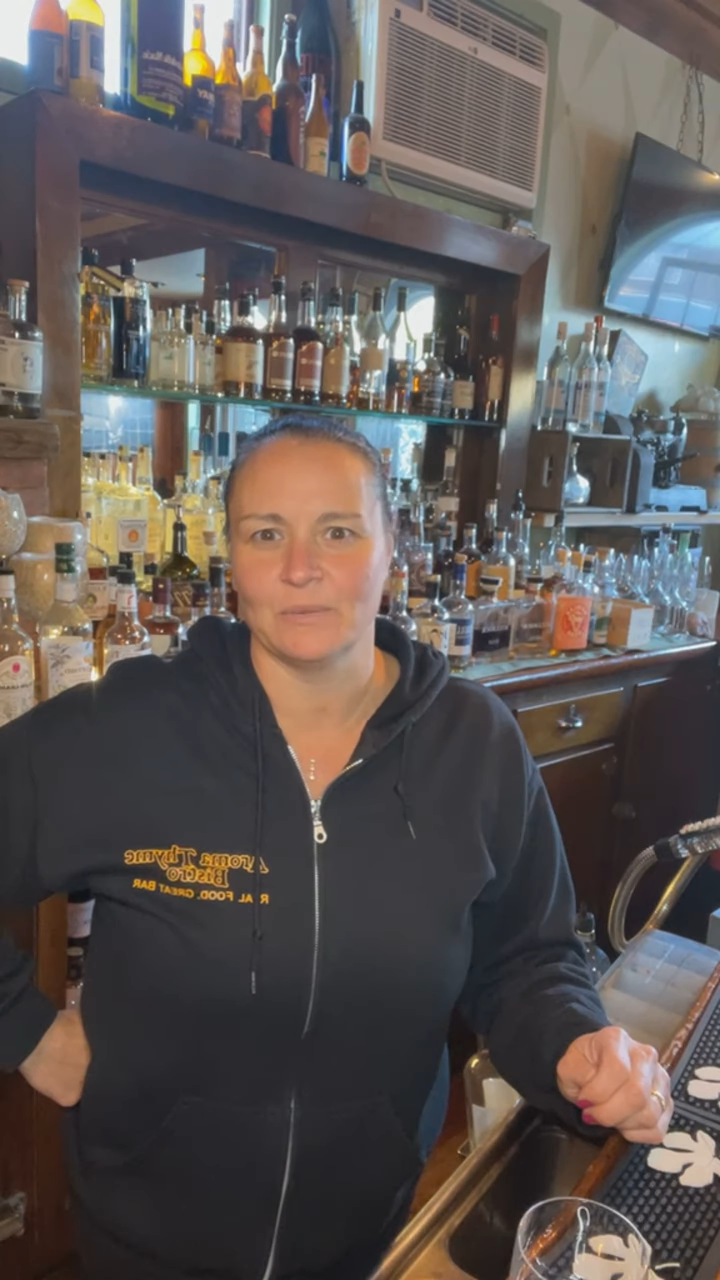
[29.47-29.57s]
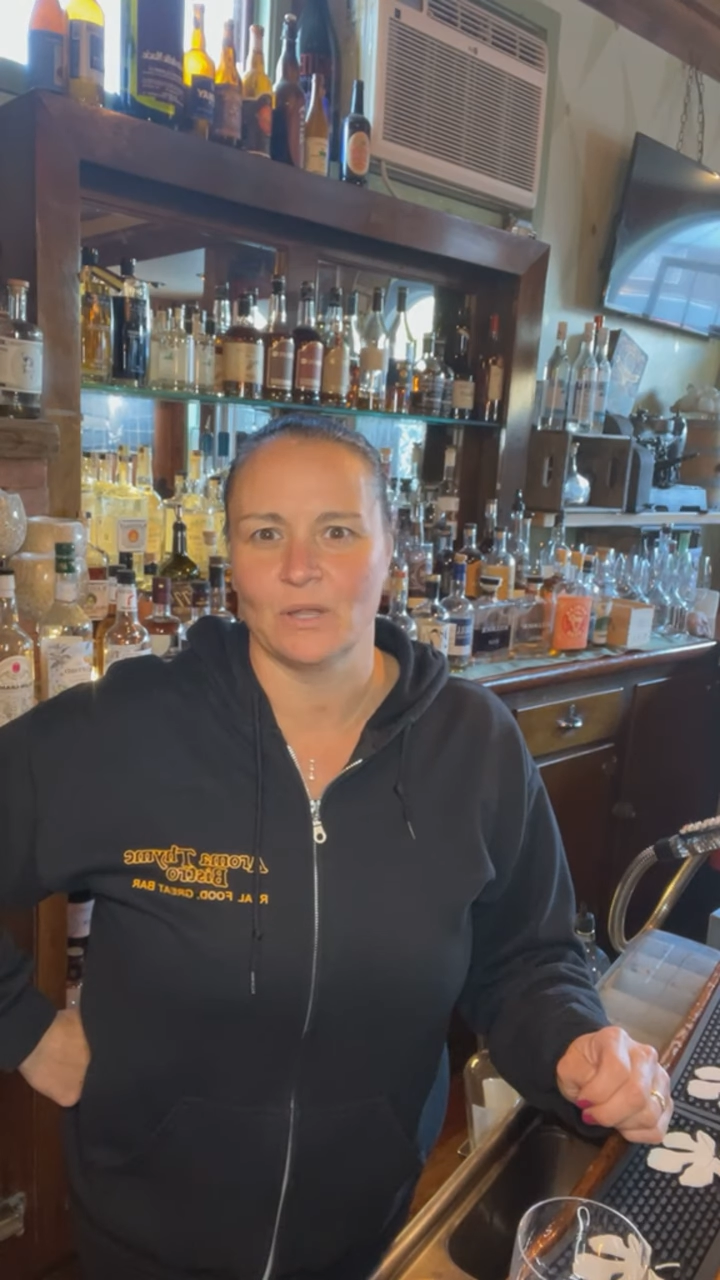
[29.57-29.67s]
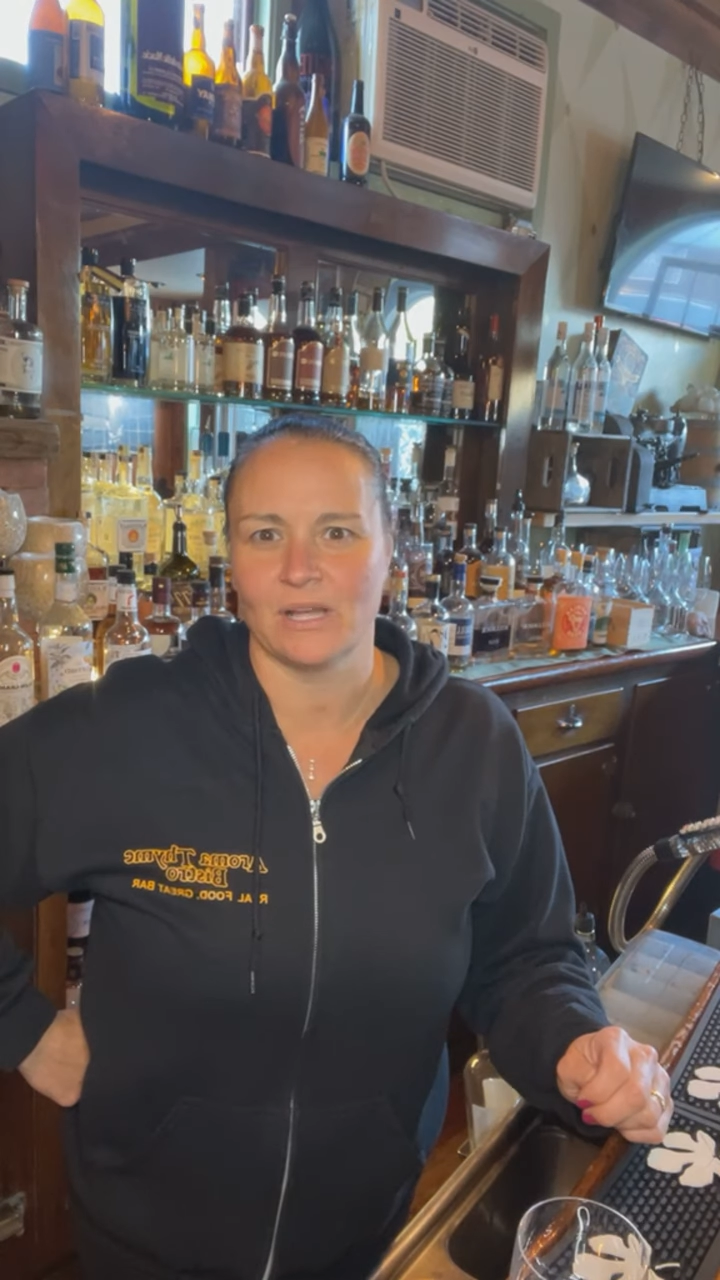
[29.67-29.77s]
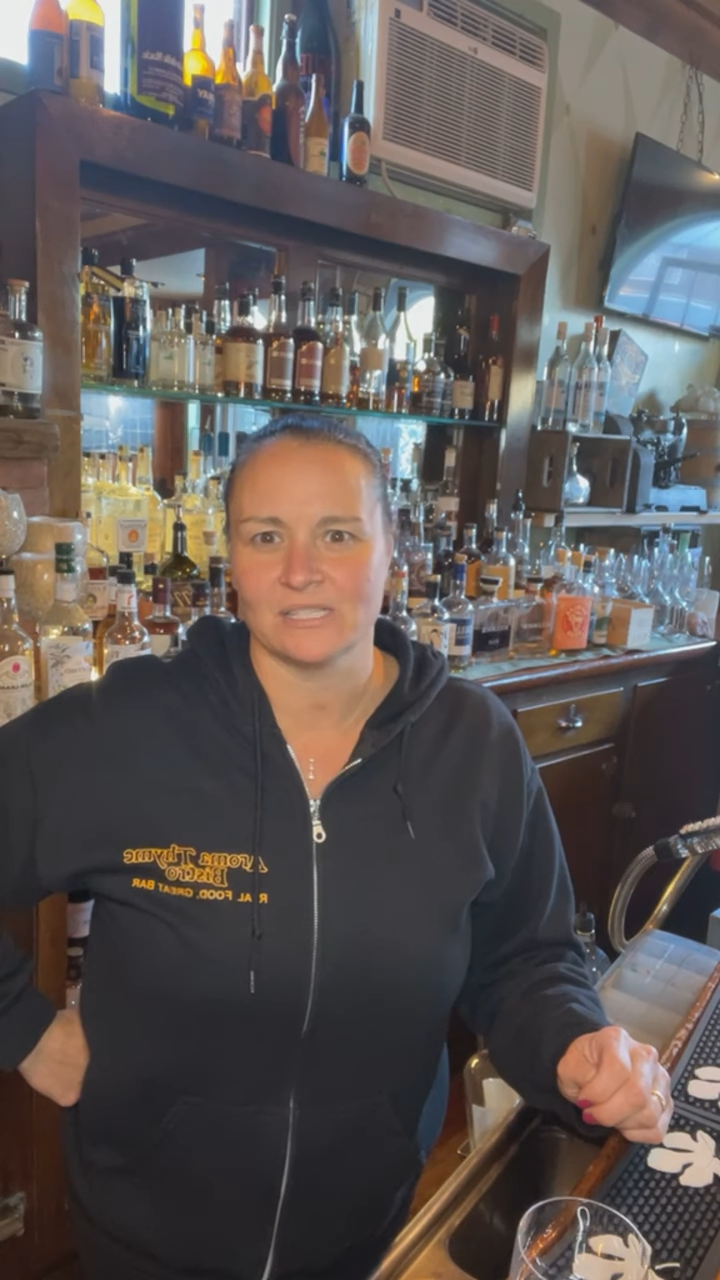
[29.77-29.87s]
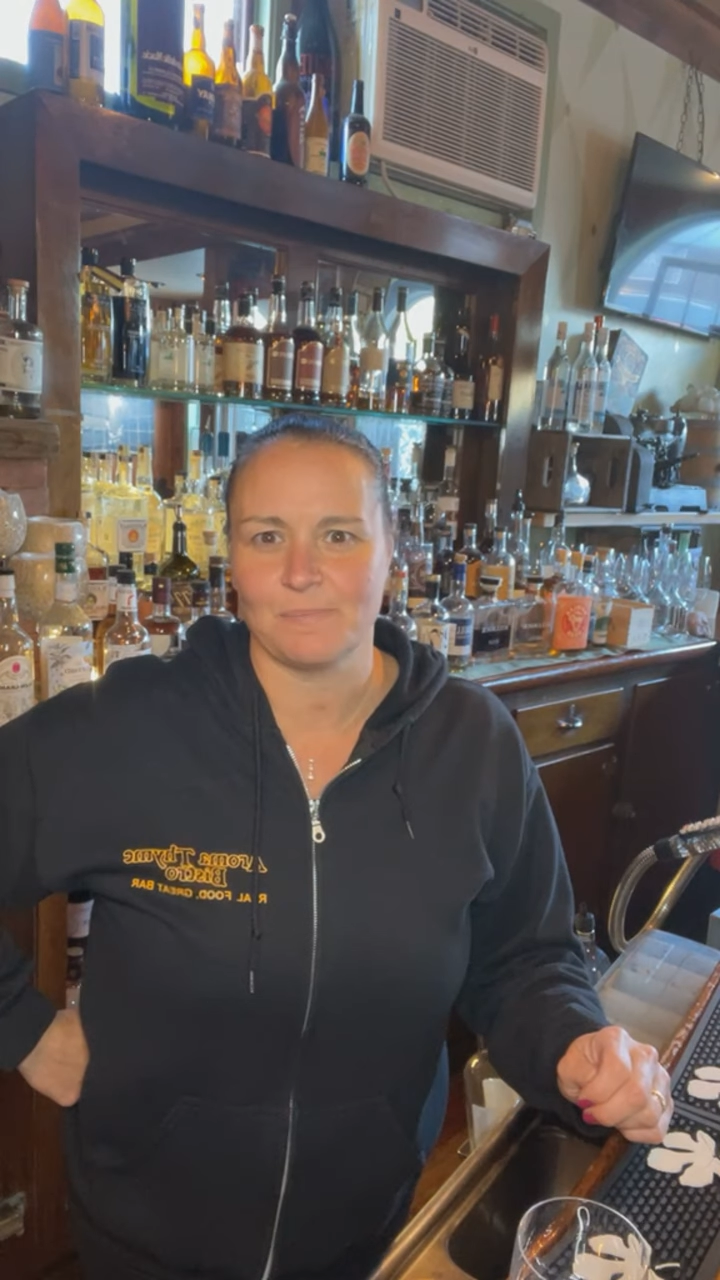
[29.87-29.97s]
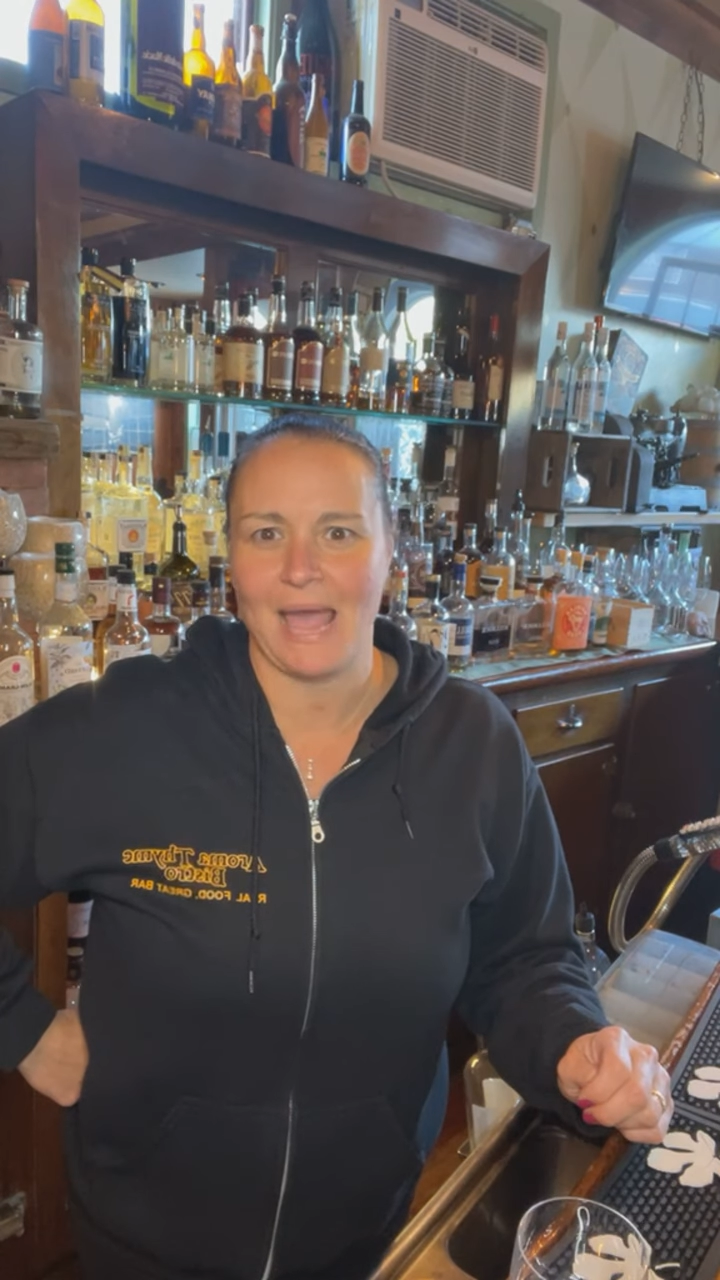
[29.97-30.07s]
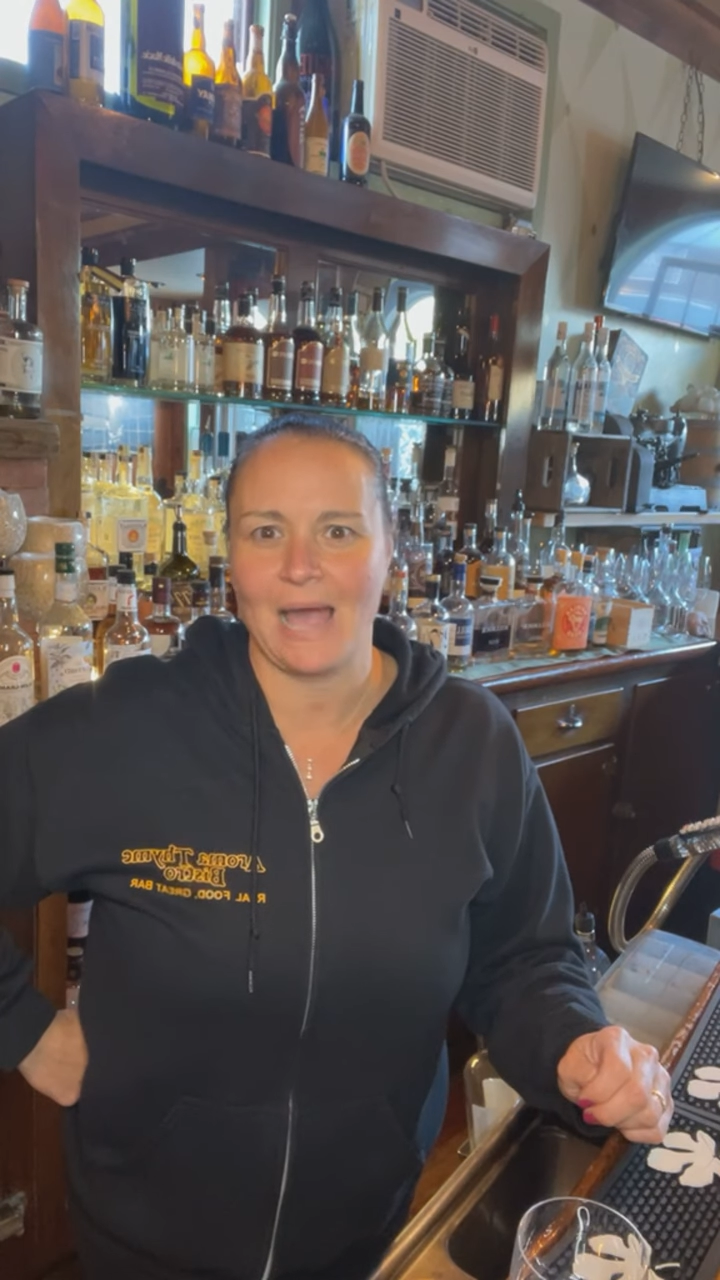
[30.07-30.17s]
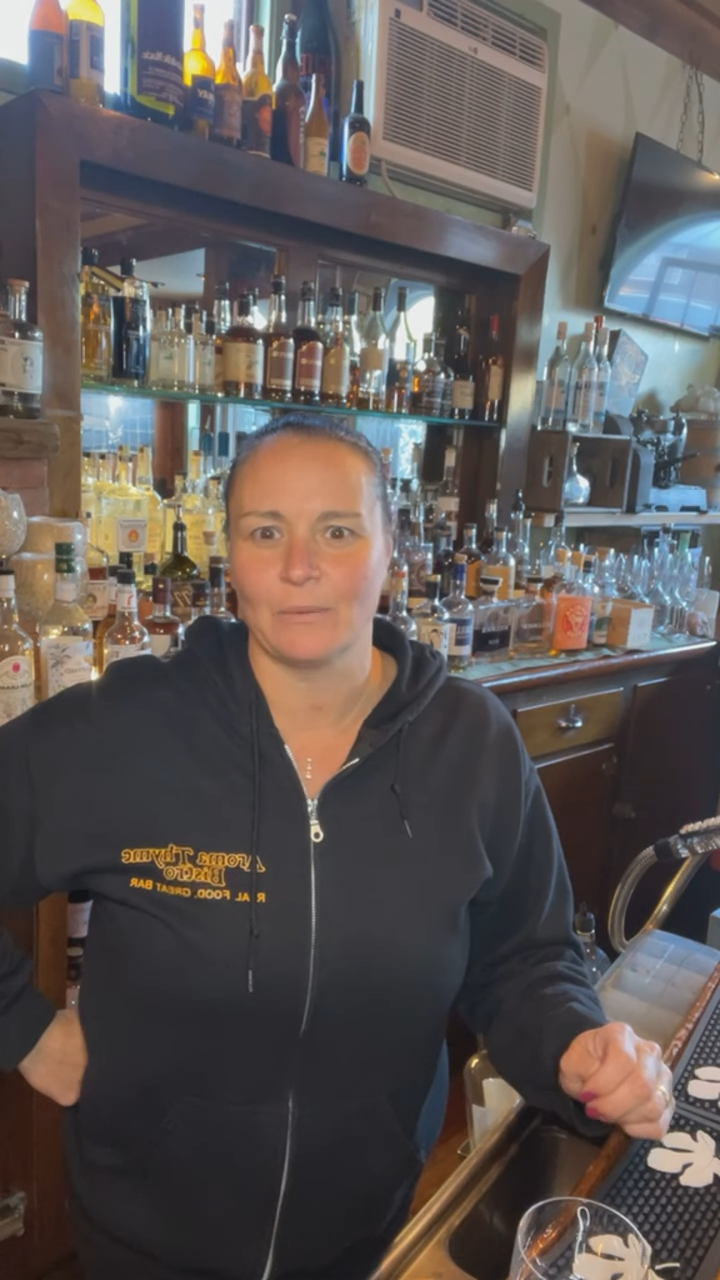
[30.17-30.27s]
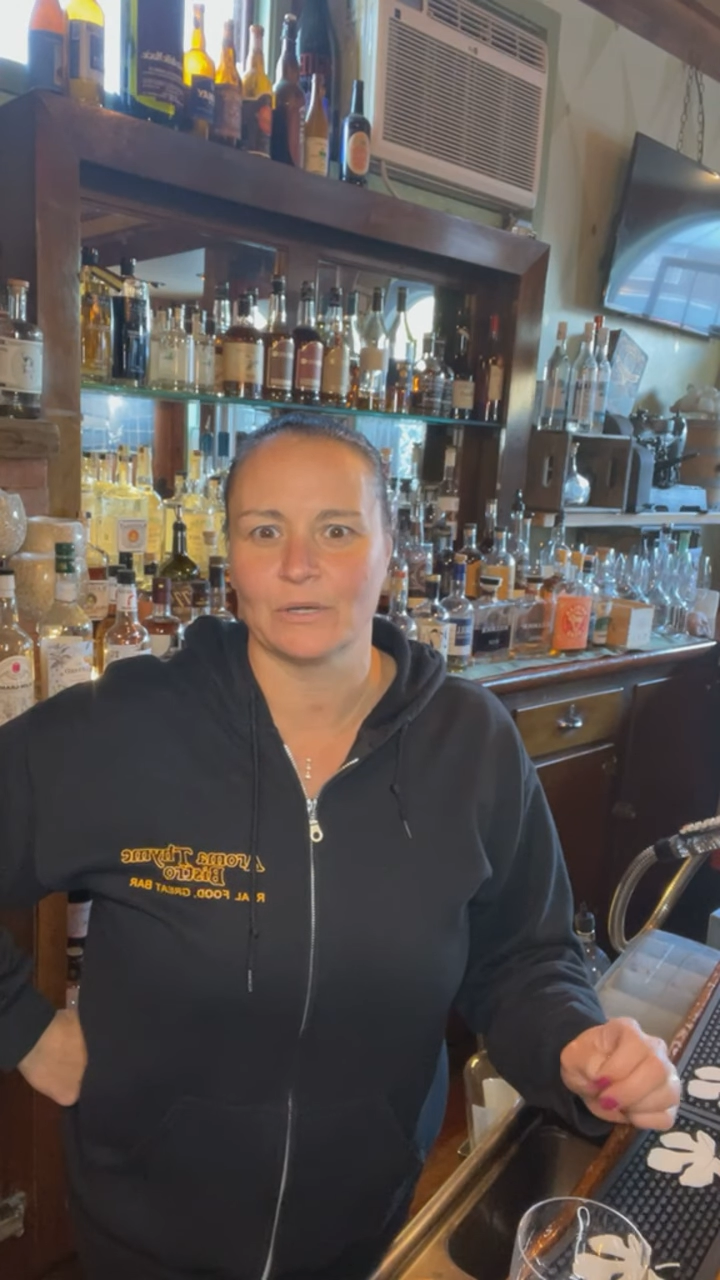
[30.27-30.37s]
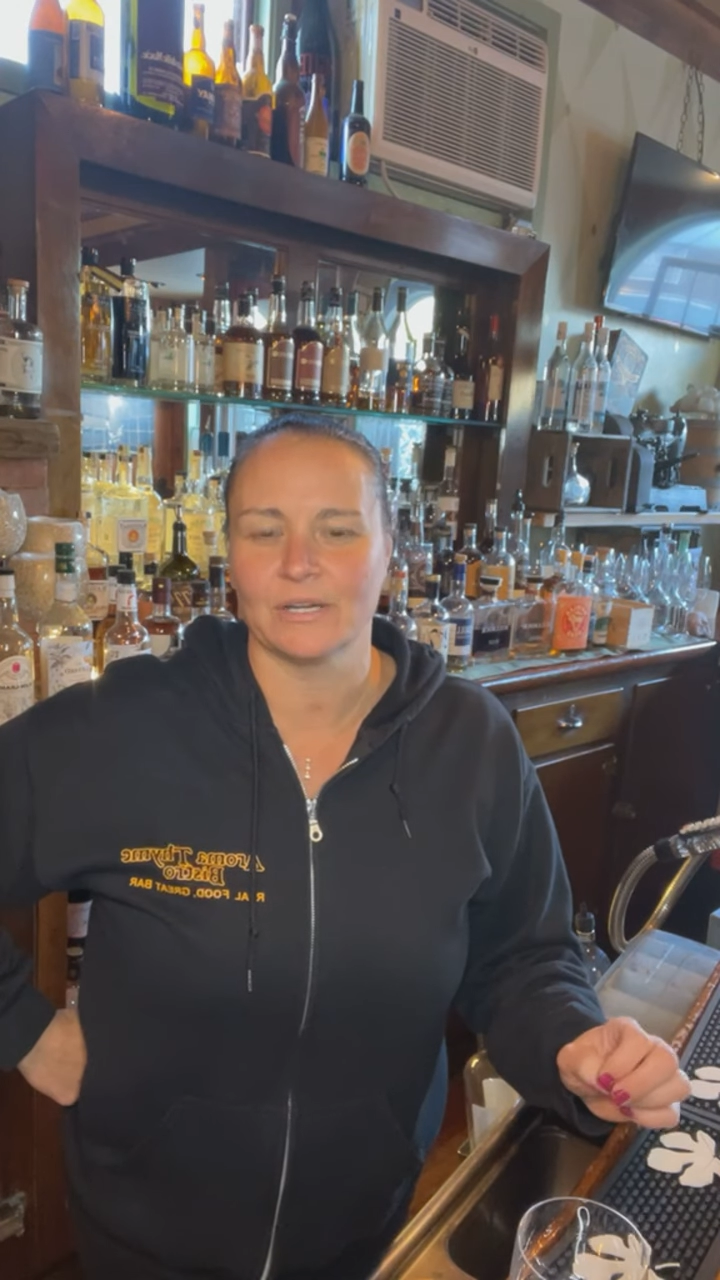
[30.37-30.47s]
We lost
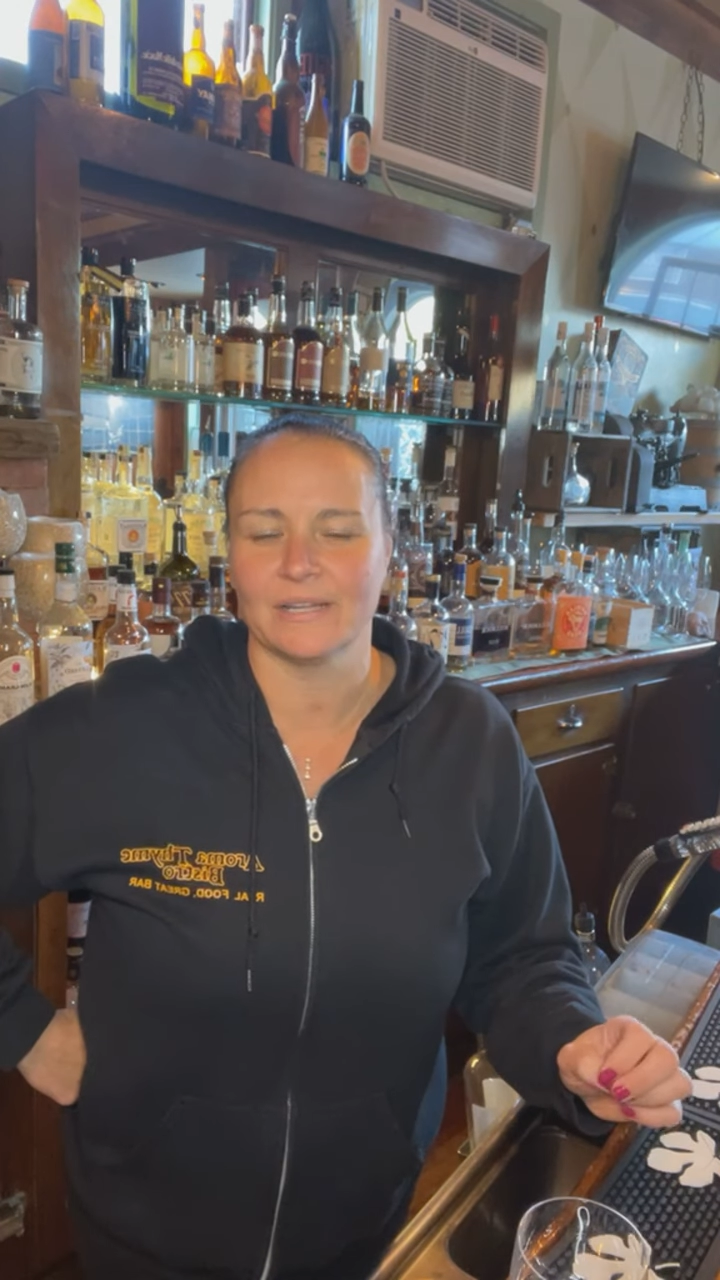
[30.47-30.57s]
power